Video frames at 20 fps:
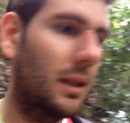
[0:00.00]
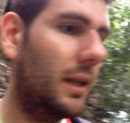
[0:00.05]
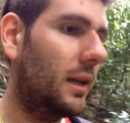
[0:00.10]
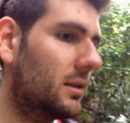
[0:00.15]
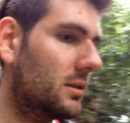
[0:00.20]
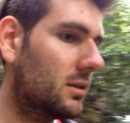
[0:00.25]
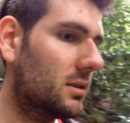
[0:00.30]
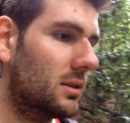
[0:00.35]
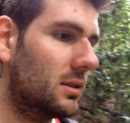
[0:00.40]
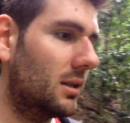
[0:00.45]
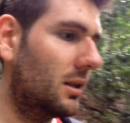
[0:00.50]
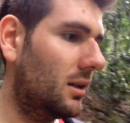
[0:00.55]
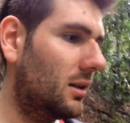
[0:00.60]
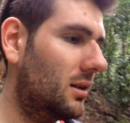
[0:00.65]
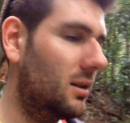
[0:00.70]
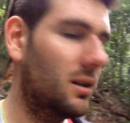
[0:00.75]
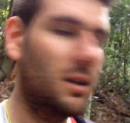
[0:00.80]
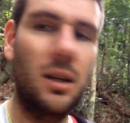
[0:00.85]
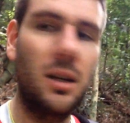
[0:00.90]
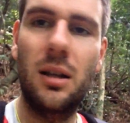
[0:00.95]
let's
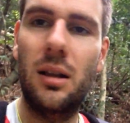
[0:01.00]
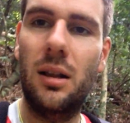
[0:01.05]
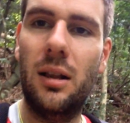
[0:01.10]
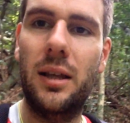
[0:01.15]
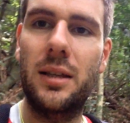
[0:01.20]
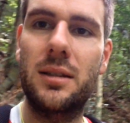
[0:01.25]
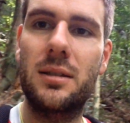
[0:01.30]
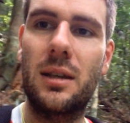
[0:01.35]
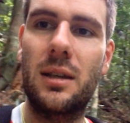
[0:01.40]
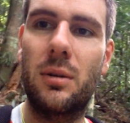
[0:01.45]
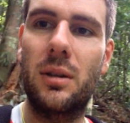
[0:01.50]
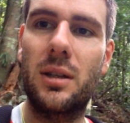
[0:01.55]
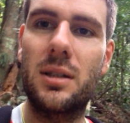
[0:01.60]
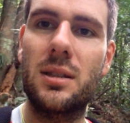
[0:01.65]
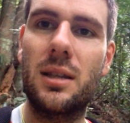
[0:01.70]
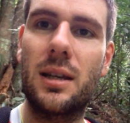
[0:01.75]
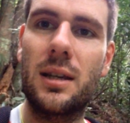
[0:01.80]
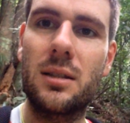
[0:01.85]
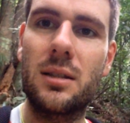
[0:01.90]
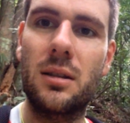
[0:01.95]
see where
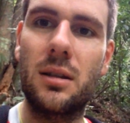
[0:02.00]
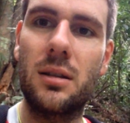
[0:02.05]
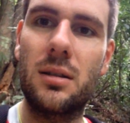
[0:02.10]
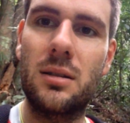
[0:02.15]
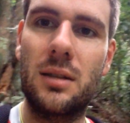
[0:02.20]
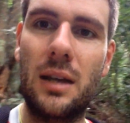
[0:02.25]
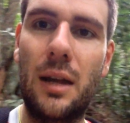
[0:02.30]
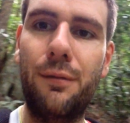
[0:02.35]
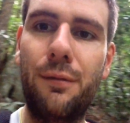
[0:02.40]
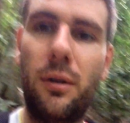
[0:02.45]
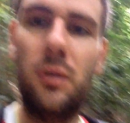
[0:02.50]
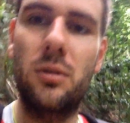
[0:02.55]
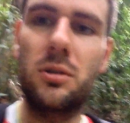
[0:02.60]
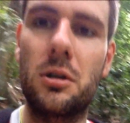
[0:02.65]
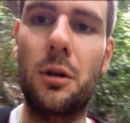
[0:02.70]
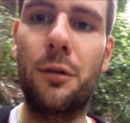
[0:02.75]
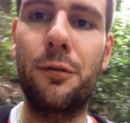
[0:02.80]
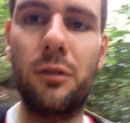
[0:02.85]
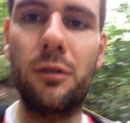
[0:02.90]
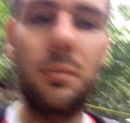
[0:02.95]
this takes us.
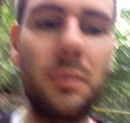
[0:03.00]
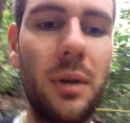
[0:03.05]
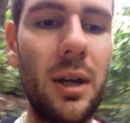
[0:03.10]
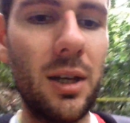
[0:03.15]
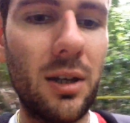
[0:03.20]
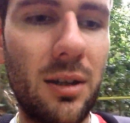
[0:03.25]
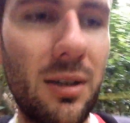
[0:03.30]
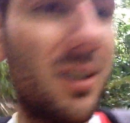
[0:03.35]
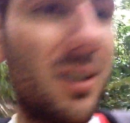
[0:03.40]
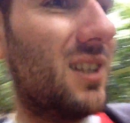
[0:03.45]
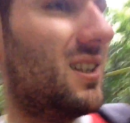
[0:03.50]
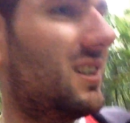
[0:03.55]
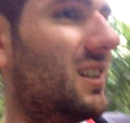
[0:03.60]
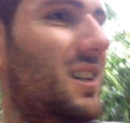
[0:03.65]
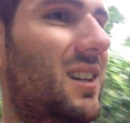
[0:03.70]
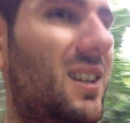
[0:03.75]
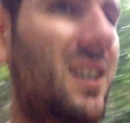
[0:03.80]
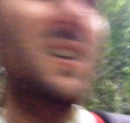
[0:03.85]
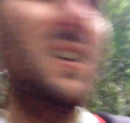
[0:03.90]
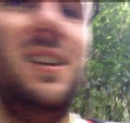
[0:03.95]
Headphones off for a bit because
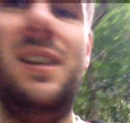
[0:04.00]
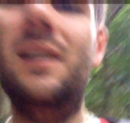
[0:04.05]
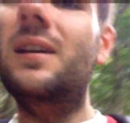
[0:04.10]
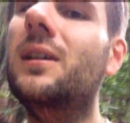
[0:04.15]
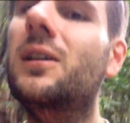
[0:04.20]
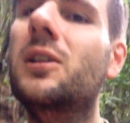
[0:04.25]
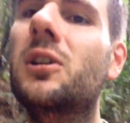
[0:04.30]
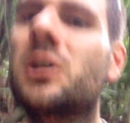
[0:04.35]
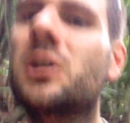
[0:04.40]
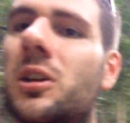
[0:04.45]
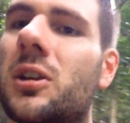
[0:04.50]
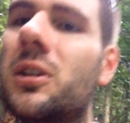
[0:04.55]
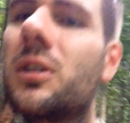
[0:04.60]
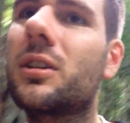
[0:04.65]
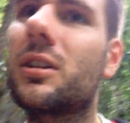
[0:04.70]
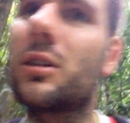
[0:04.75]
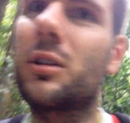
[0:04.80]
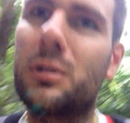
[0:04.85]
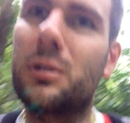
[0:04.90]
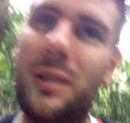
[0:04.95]

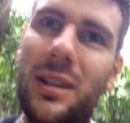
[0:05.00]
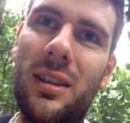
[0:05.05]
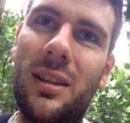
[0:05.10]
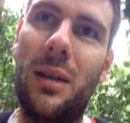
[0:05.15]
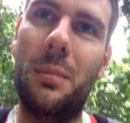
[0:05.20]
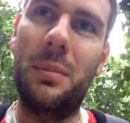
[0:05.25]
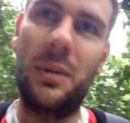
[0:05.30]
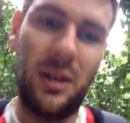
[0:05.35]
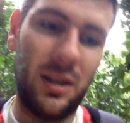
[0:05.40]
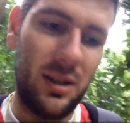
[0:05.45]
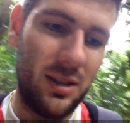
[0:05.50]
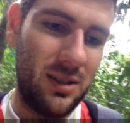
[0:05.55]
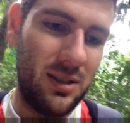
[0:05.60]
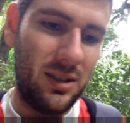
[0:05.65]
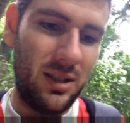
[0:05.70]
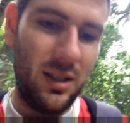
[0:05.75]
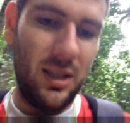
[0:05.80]
I don't want to end up